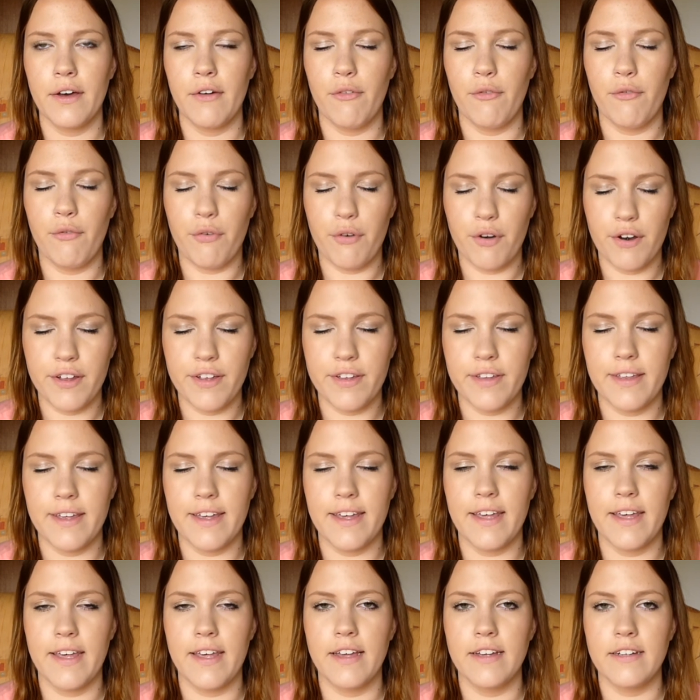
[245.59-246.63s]

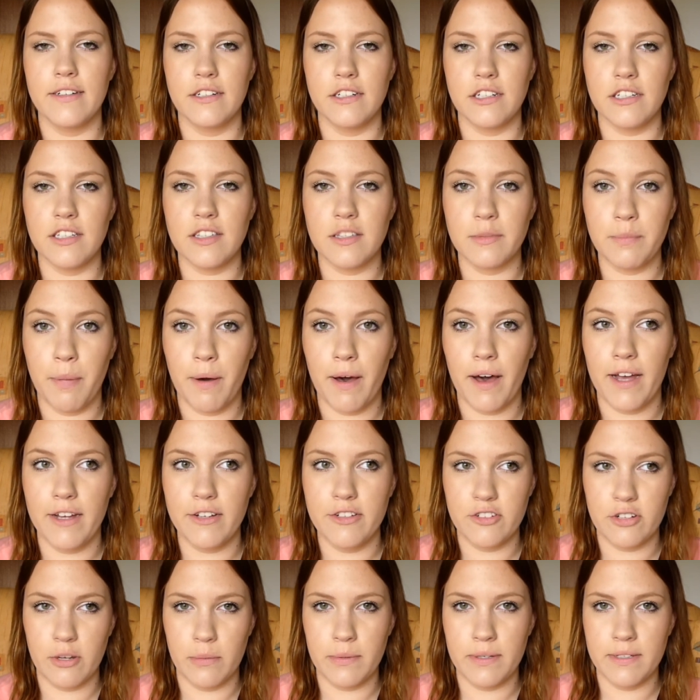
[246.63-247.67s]
really despise
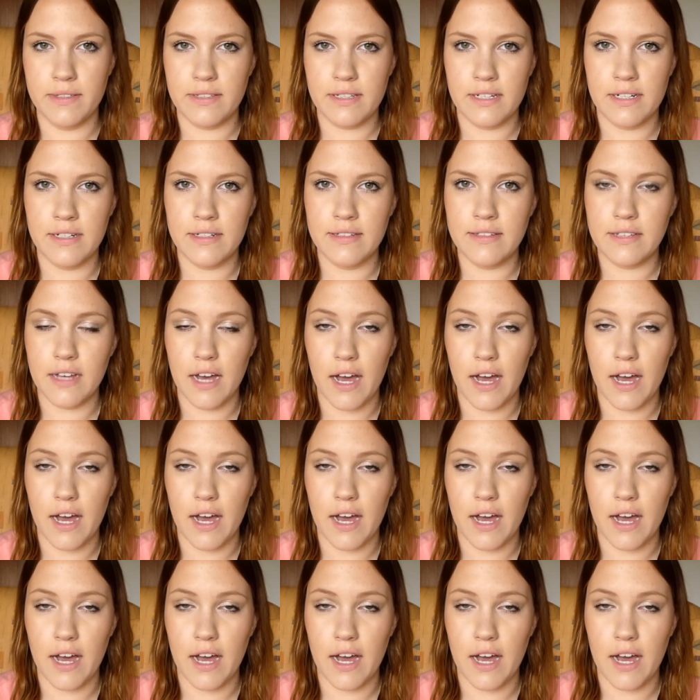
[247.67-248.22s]
shopping centers.